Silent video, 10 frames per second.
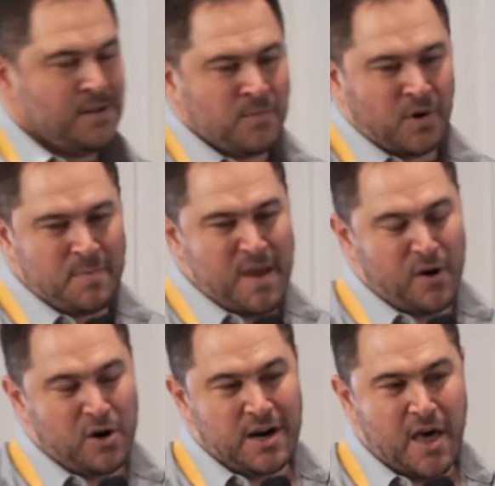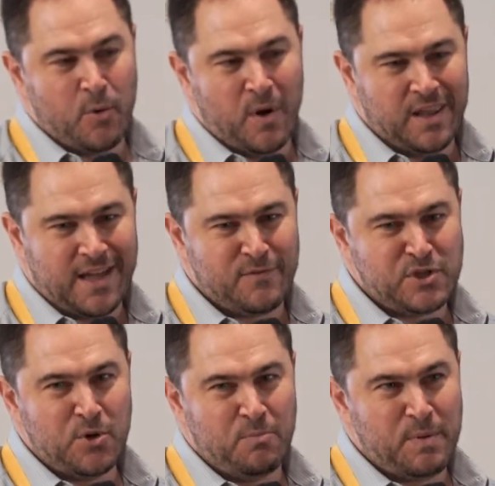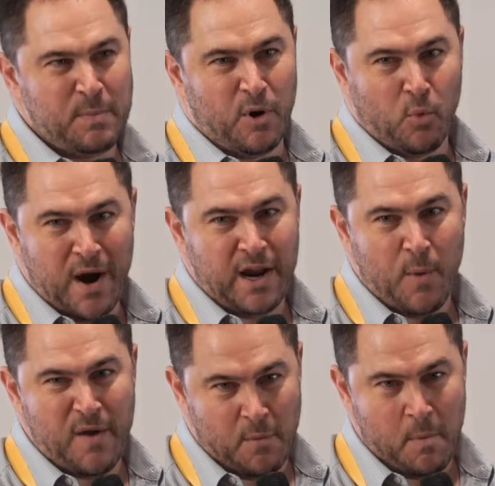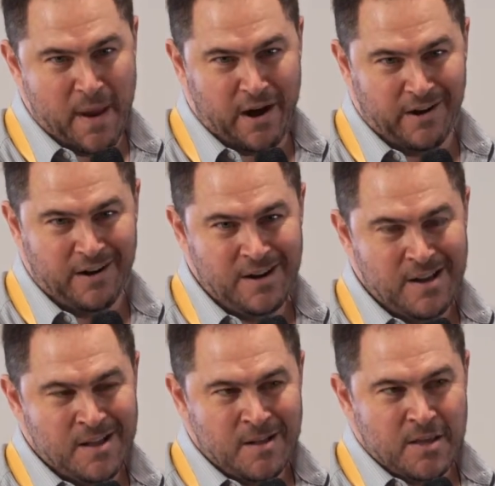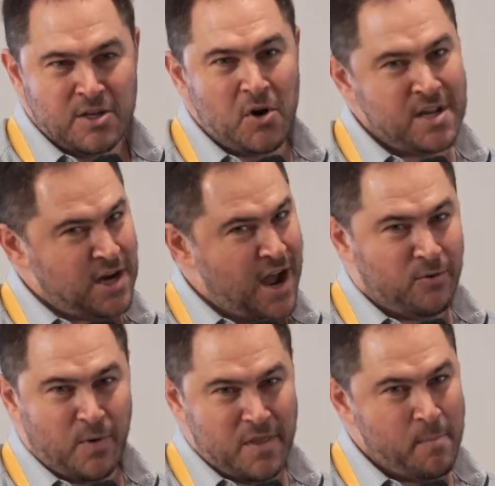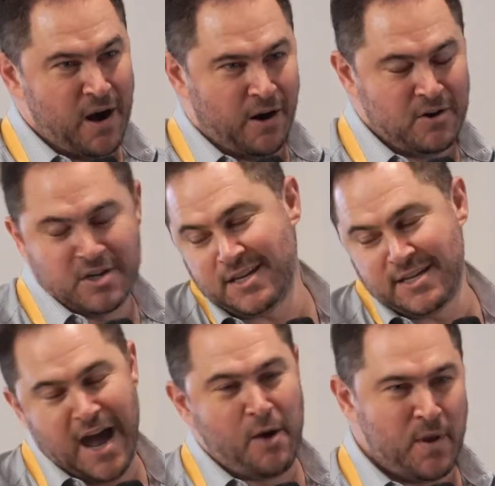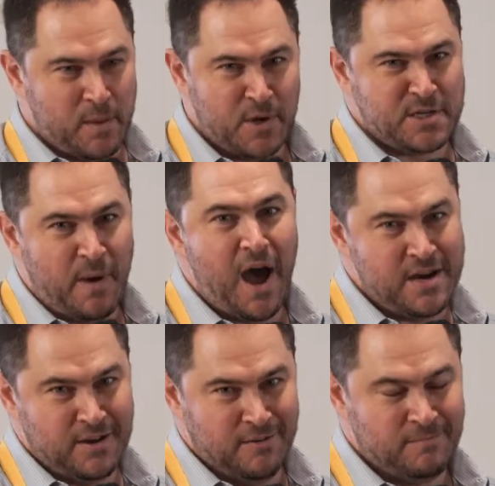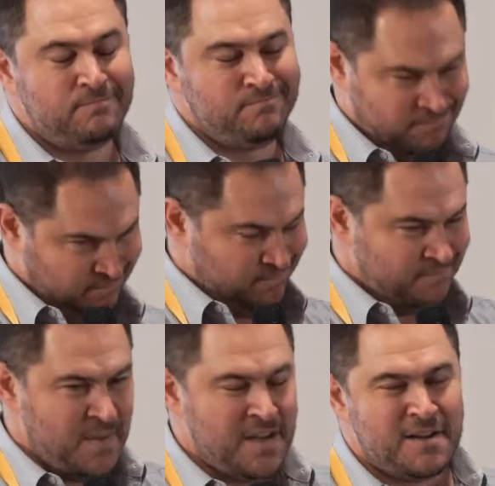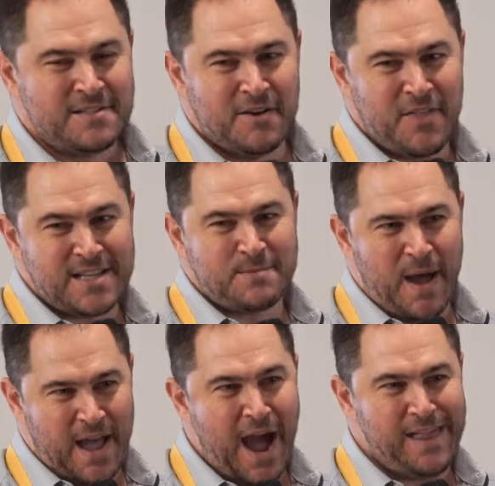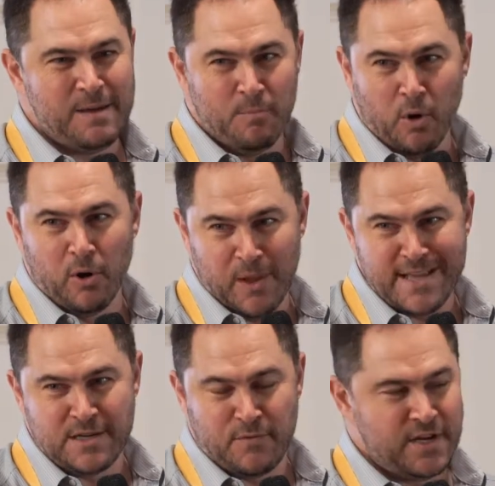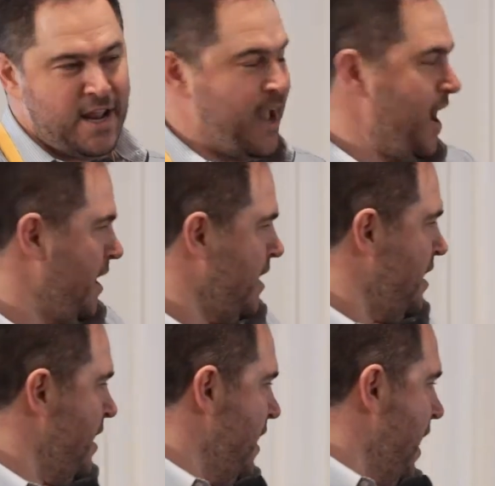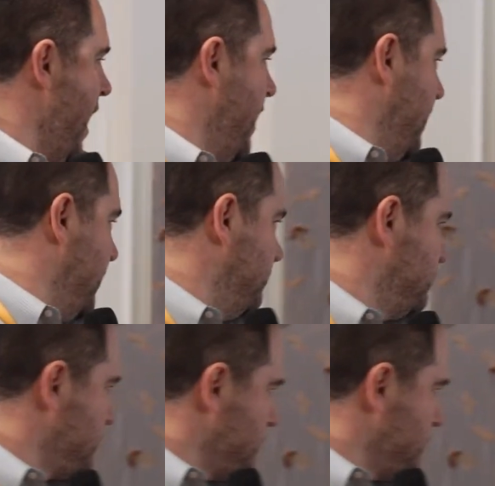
Or you may have heard another one, like if two people are running away from a bear, you don't need to outrun the bear, you just need to outrun the person behind you. So that's my highly moral lesson for today. And